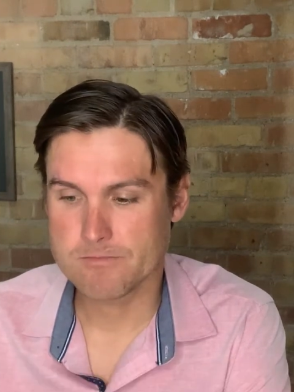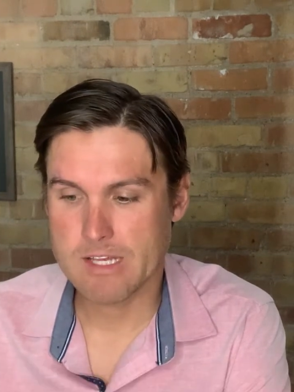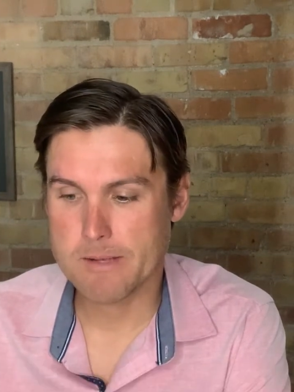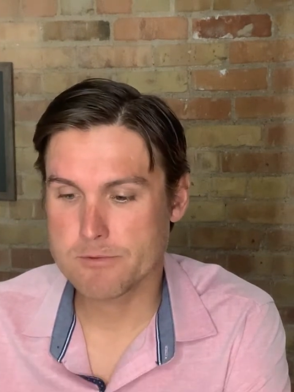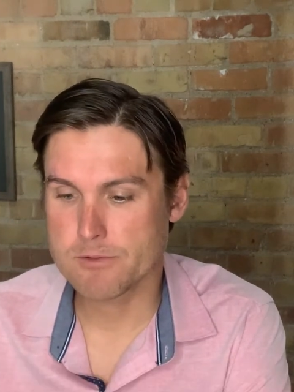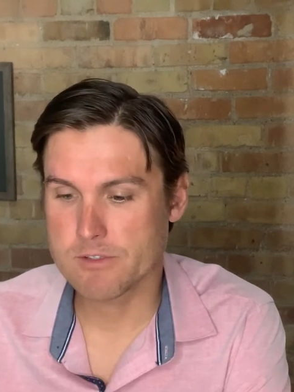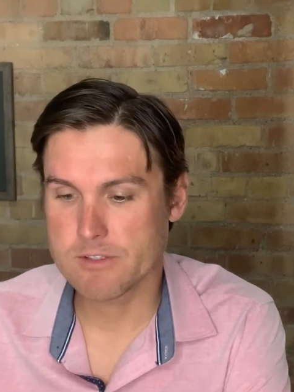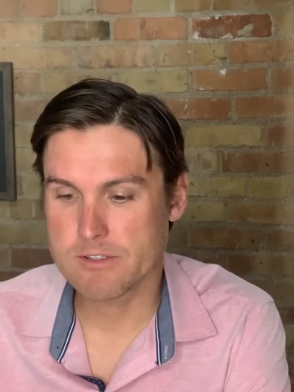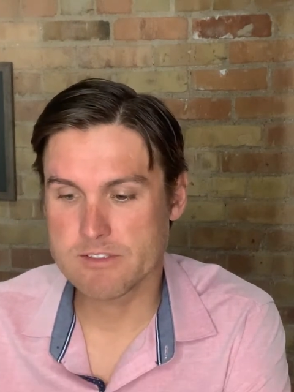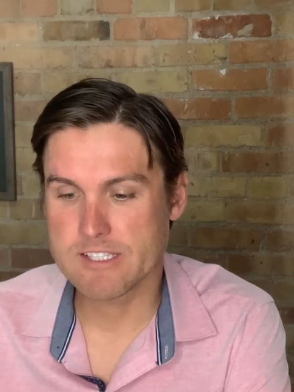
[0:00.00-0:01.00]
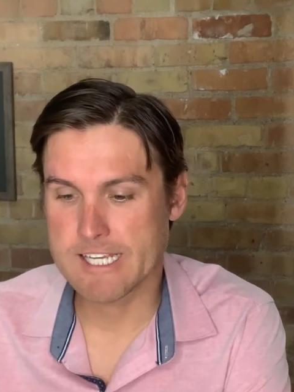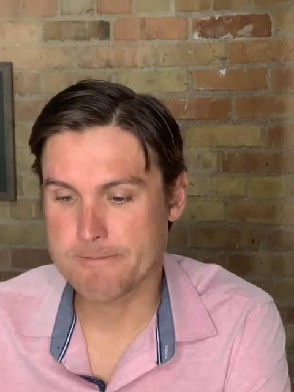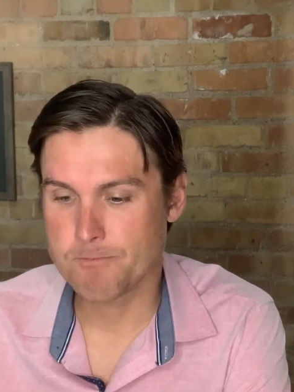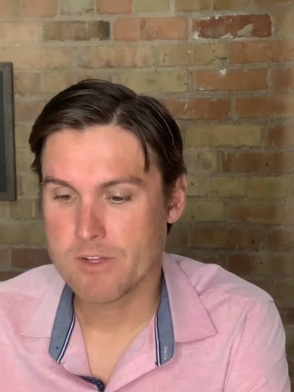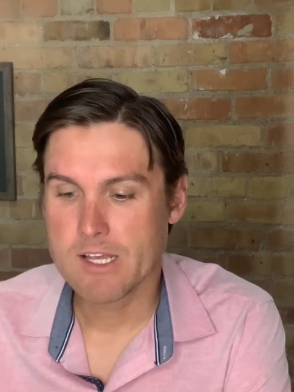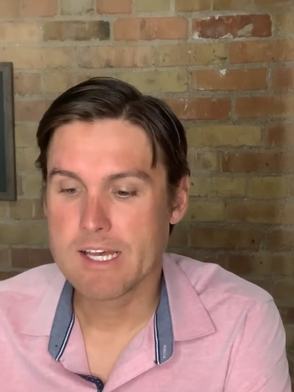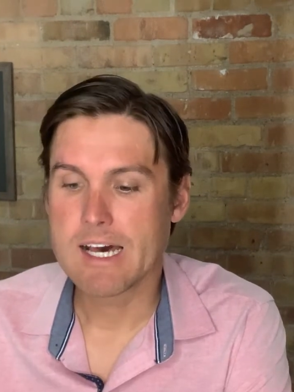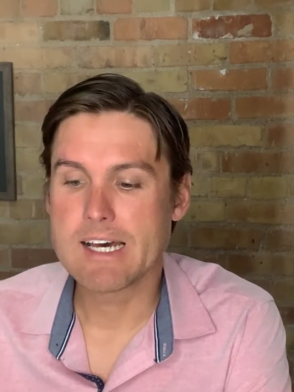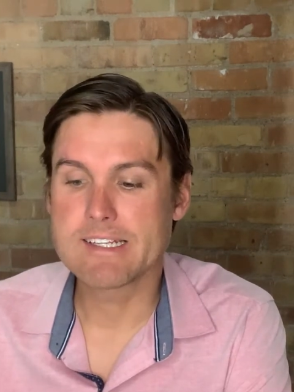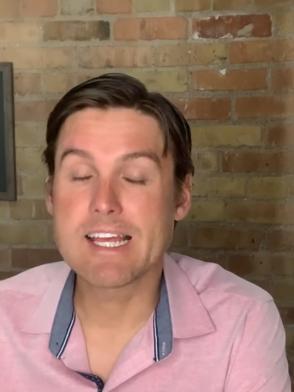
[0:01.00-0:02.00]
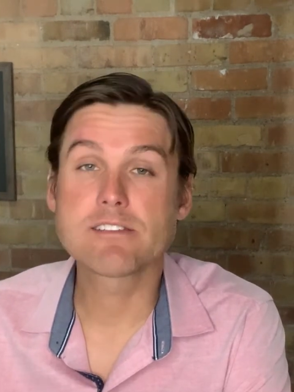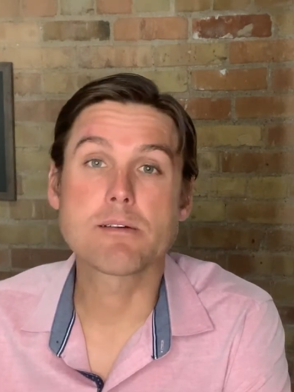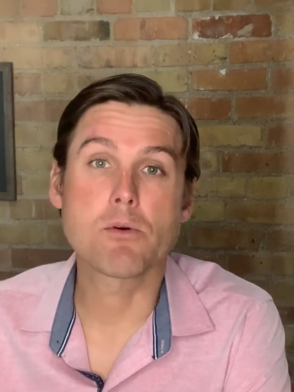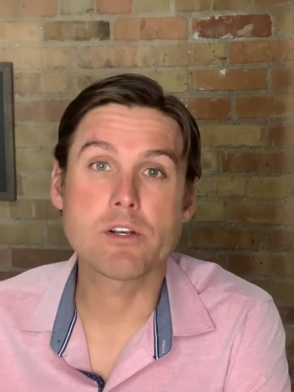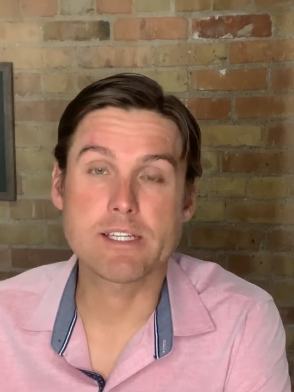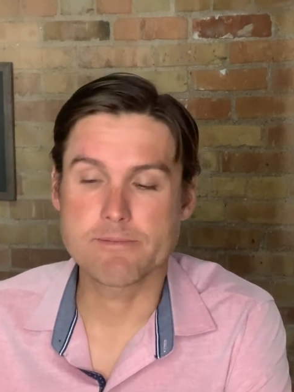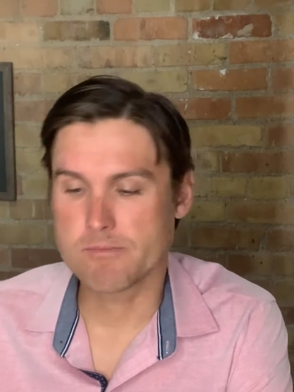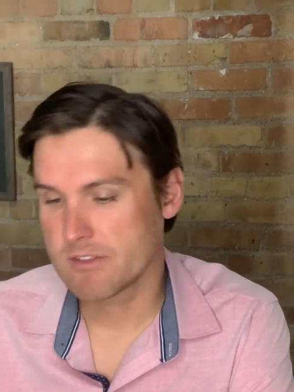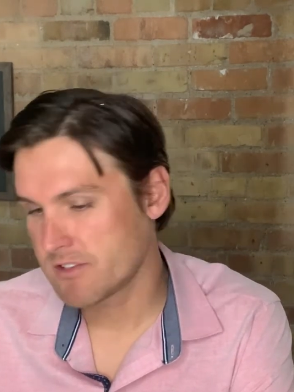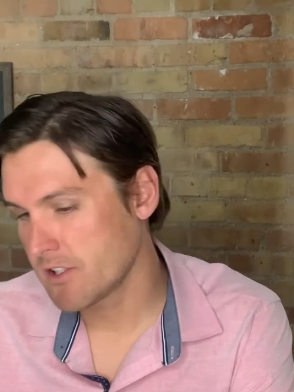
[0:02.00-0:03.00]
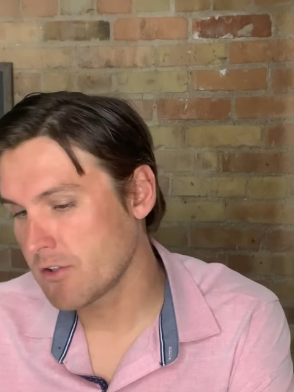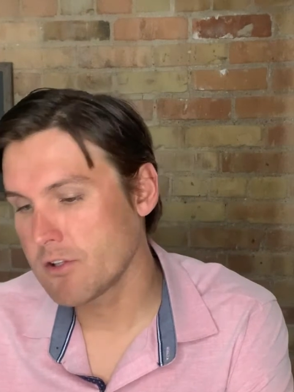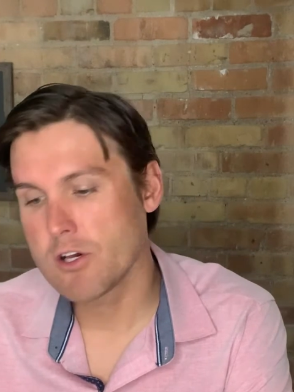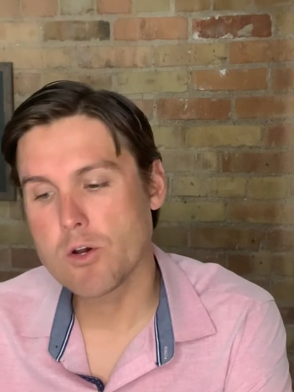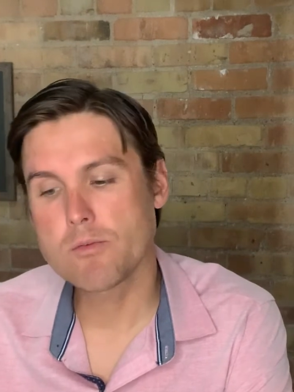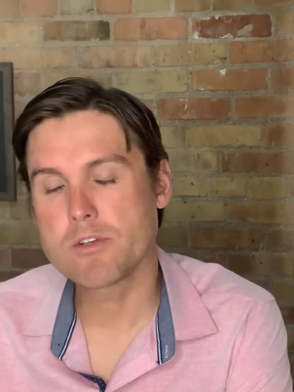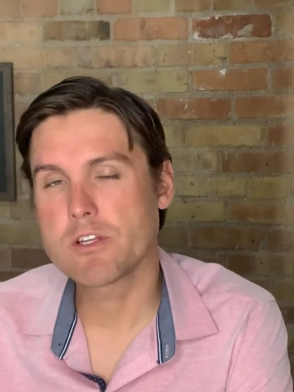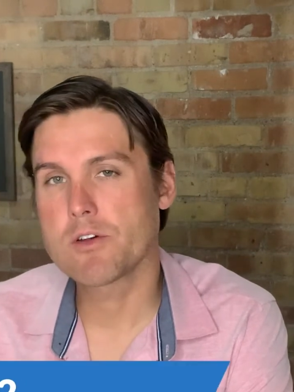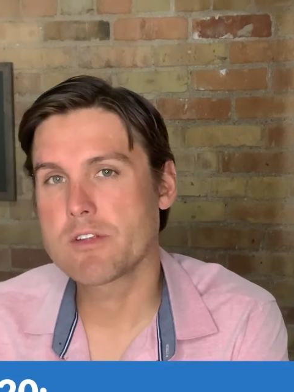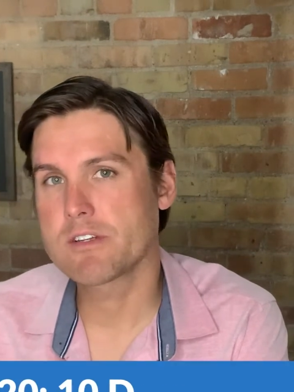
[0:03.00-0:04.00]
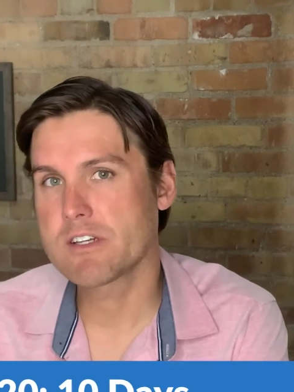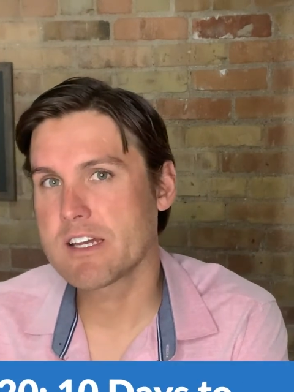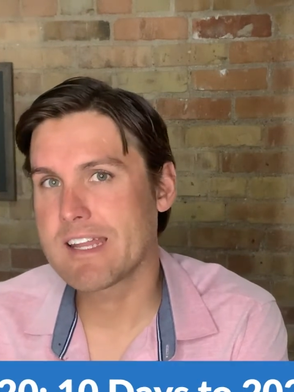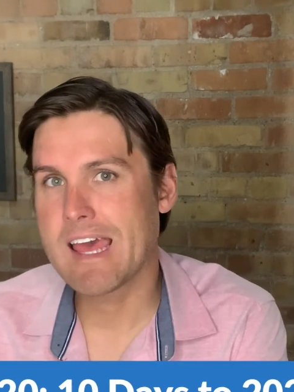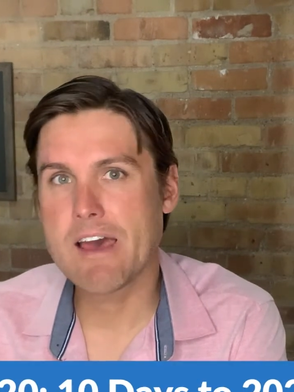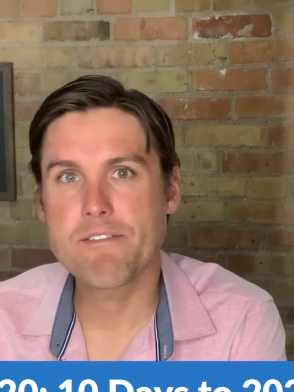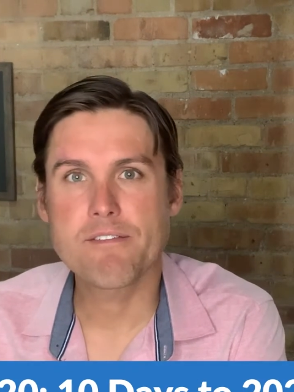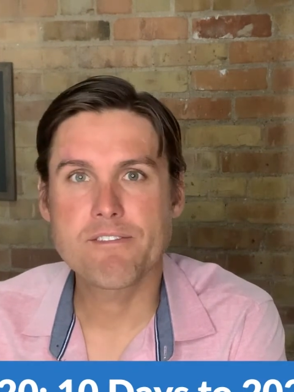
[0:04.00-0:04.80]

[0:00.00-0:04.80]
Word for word: absolutely insane. Uh, days on market, still low. You know, they're cut in half.